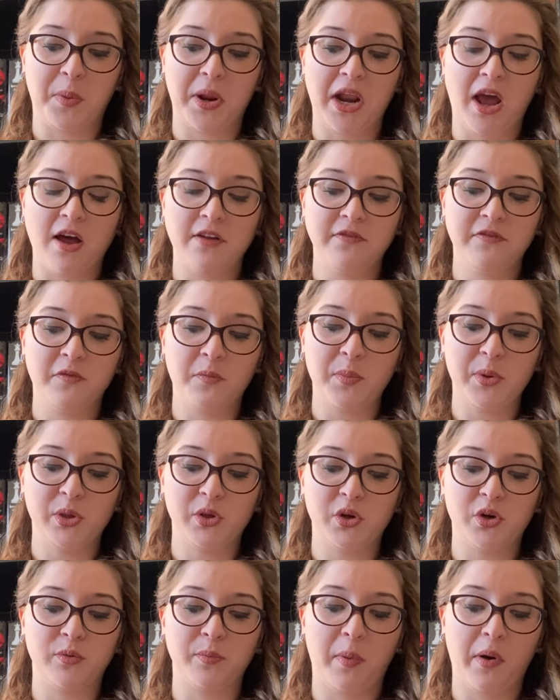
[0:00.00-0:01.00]
but
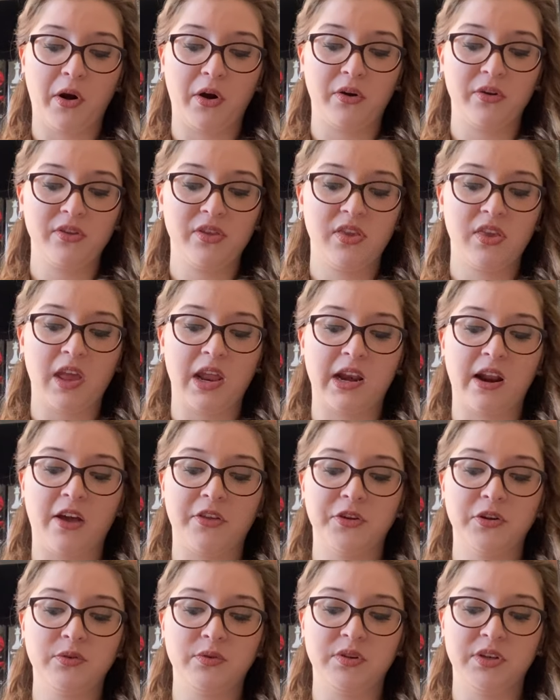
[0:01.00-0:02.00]
unfamiliar birds and
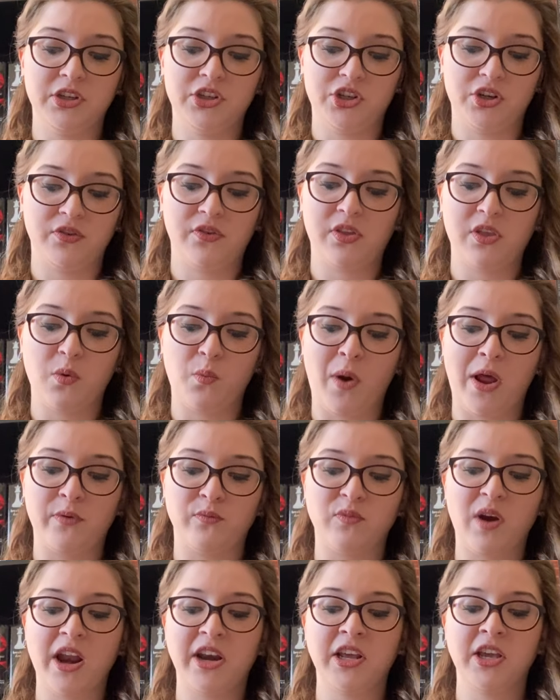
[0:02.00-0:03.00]
other creatures that
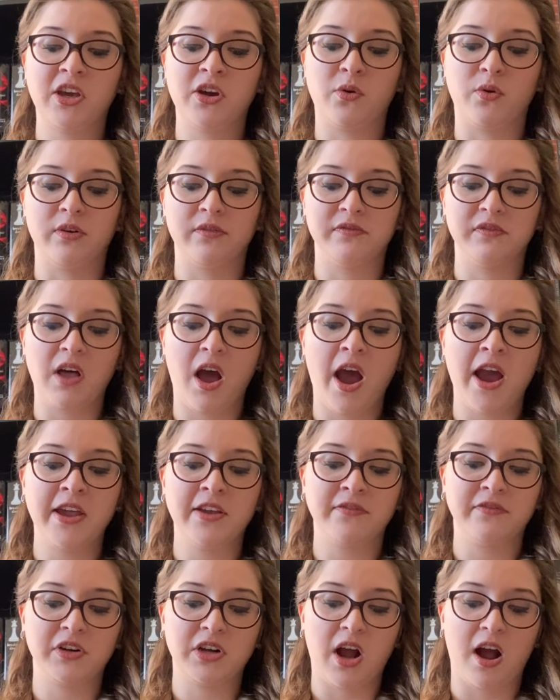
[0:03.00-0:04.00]
went running or
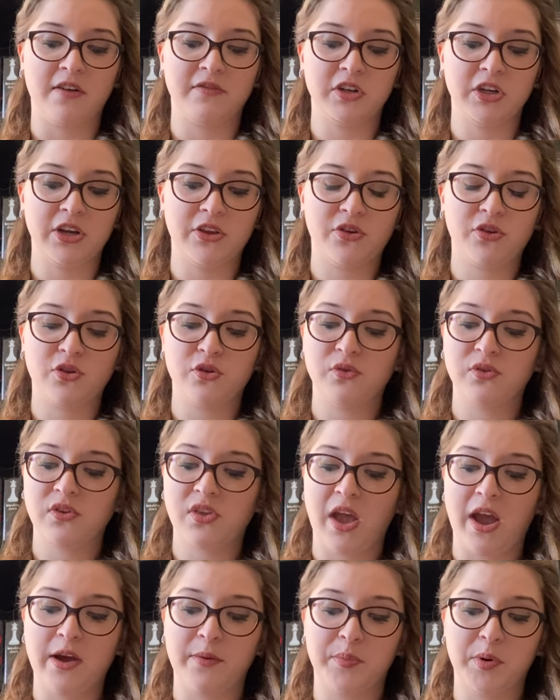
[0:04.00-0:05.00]
flying for cover as soon
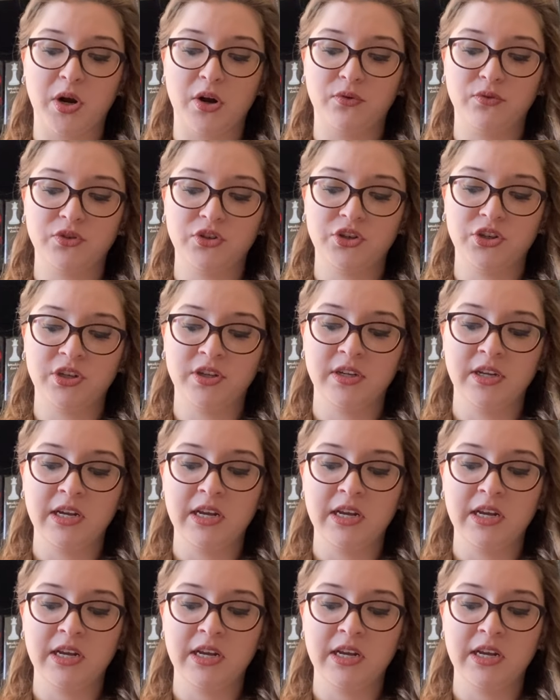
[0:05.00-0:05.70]
as I approached.